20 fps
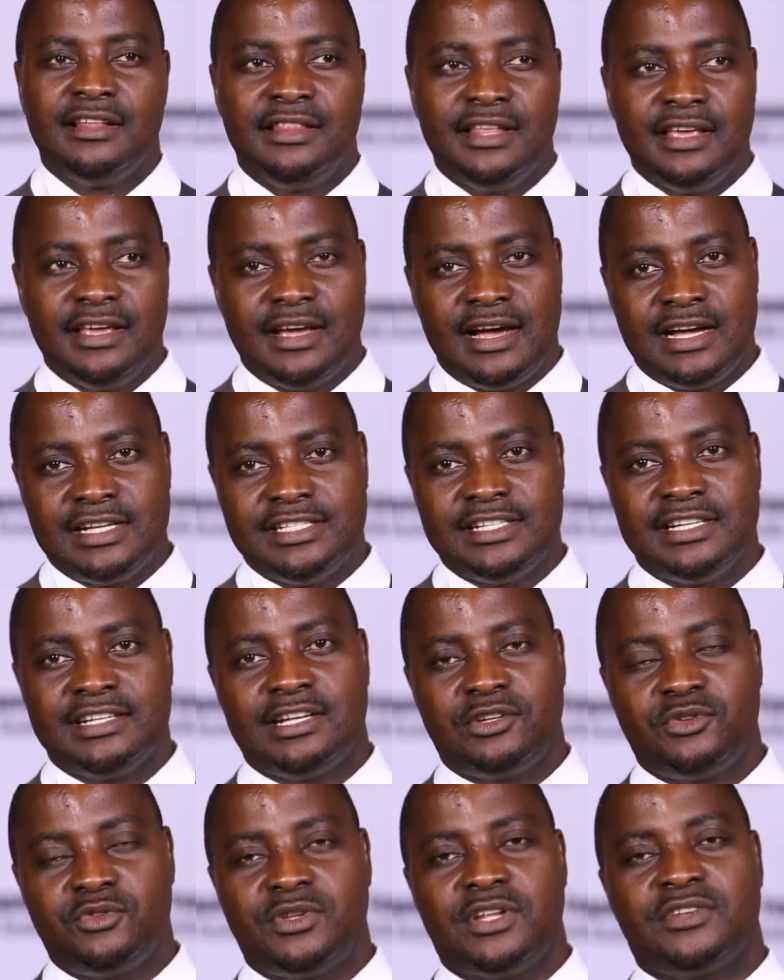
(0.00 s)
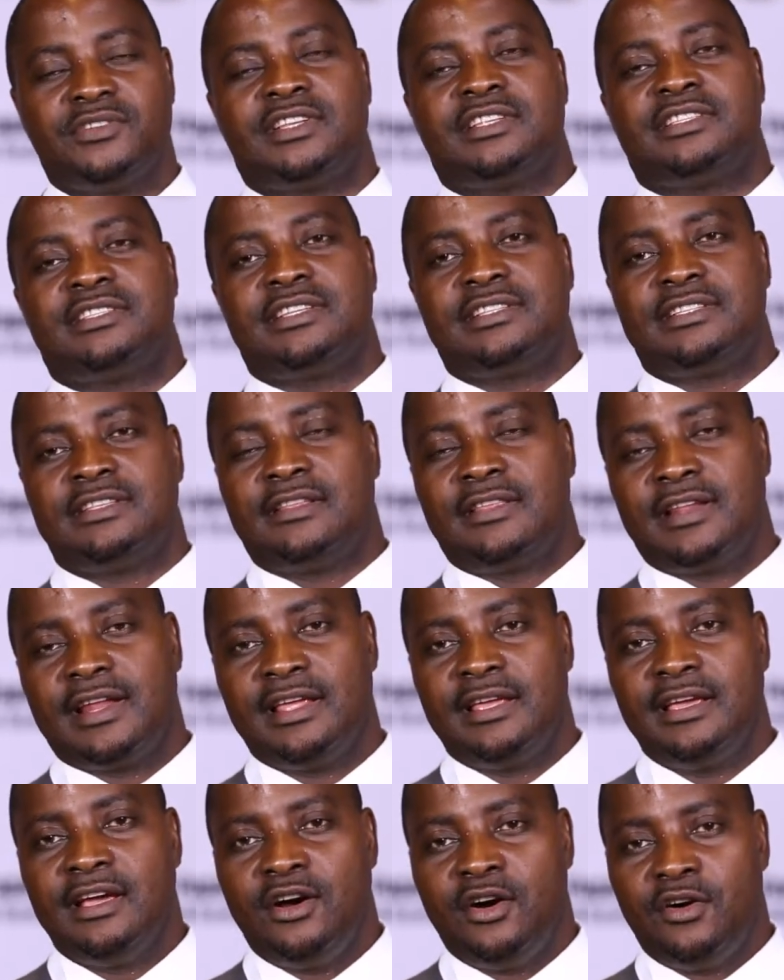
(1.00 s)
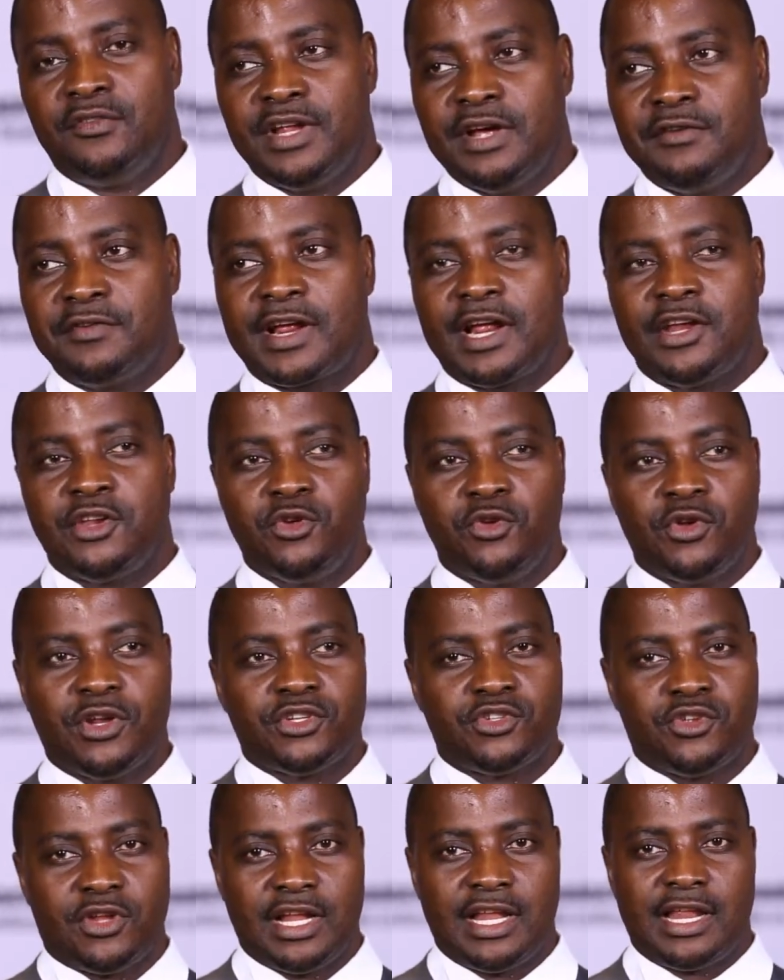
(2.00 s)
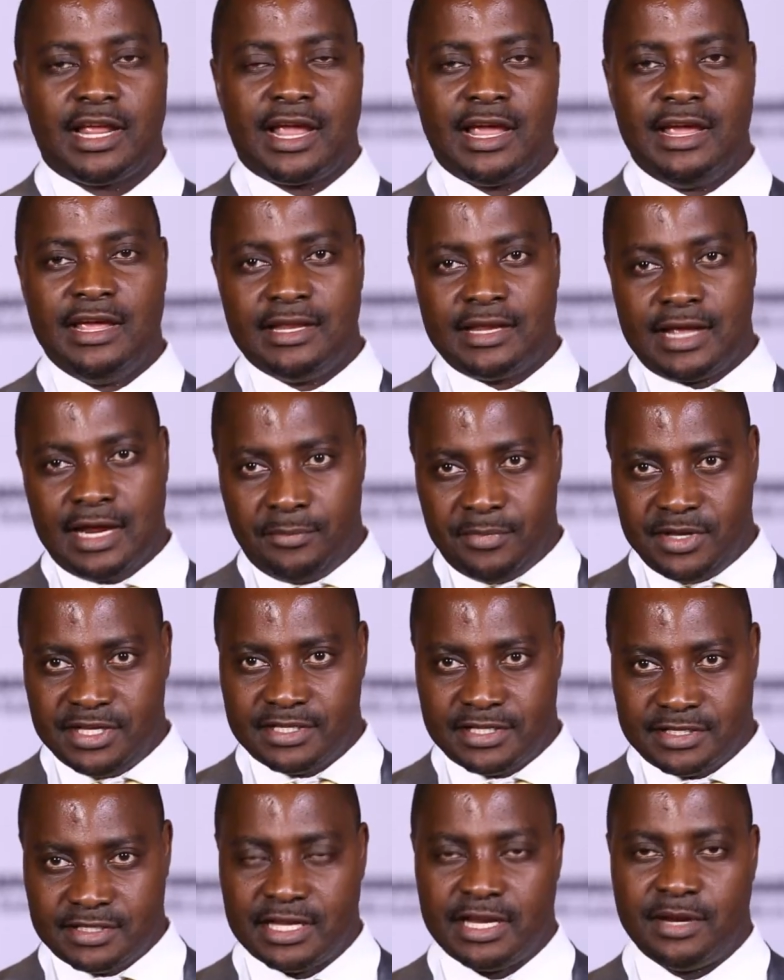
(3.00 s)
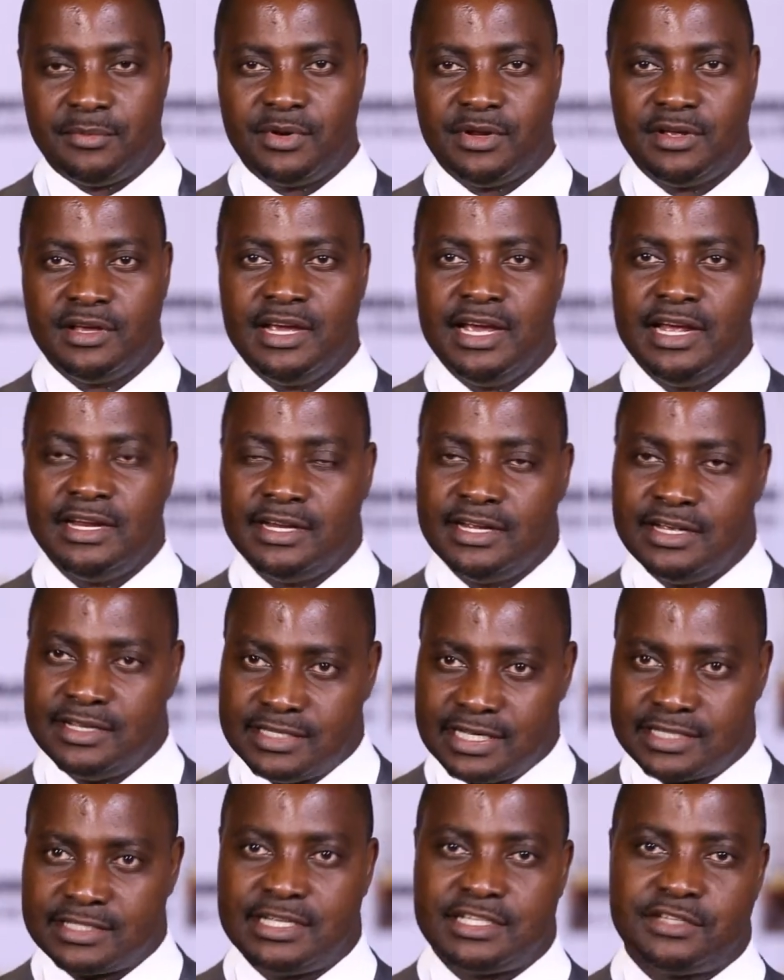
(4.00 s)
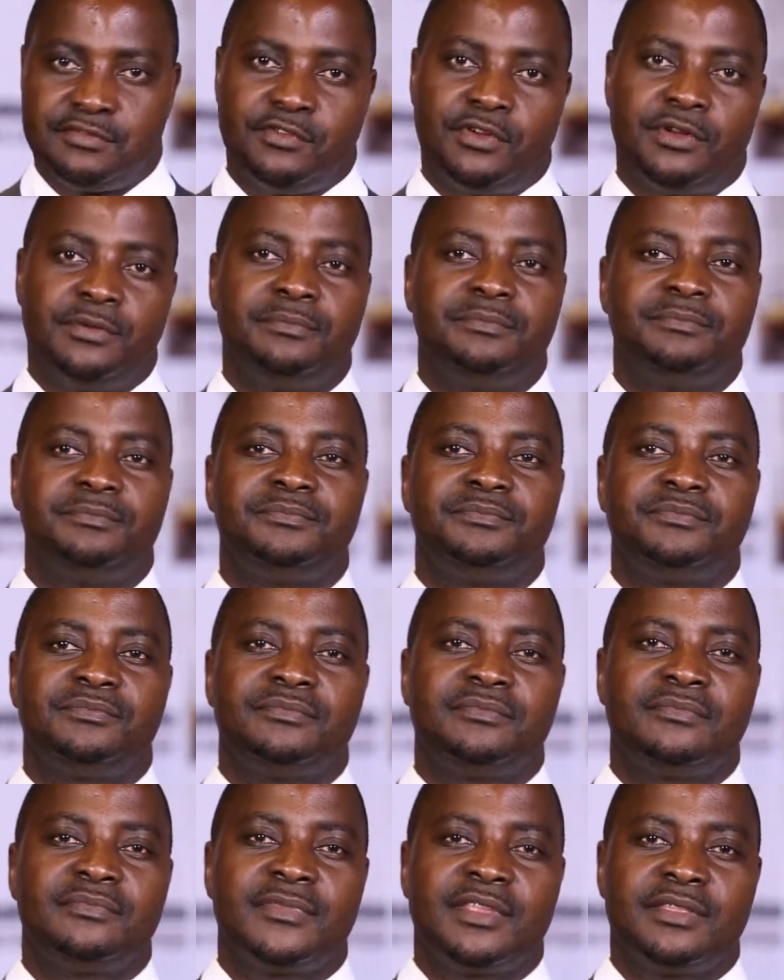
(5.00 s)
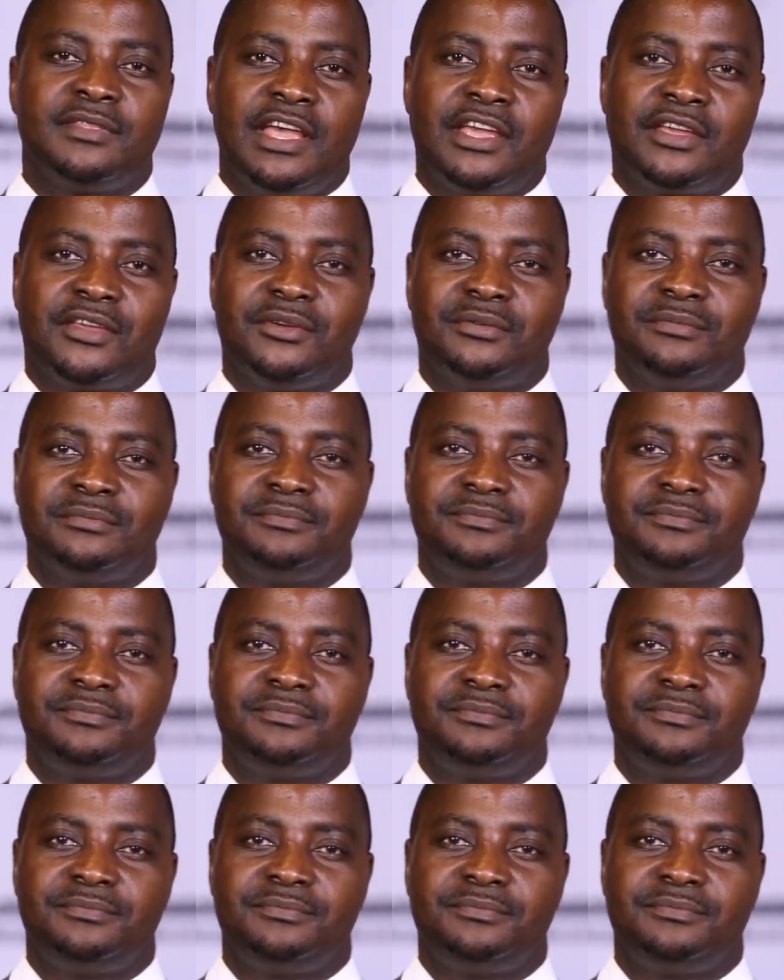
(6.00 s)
the Agenda 2063 of the African Union so that it can be sustainable and successful. Thank you.